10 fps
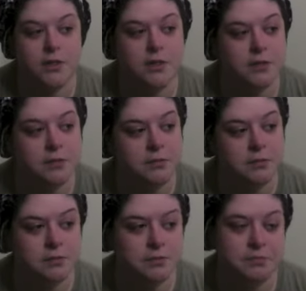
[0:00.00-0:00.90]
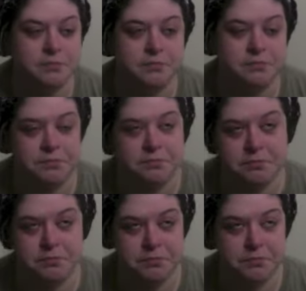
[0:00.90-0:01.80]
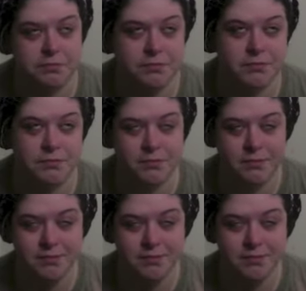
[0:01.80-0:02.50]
Nothing is said.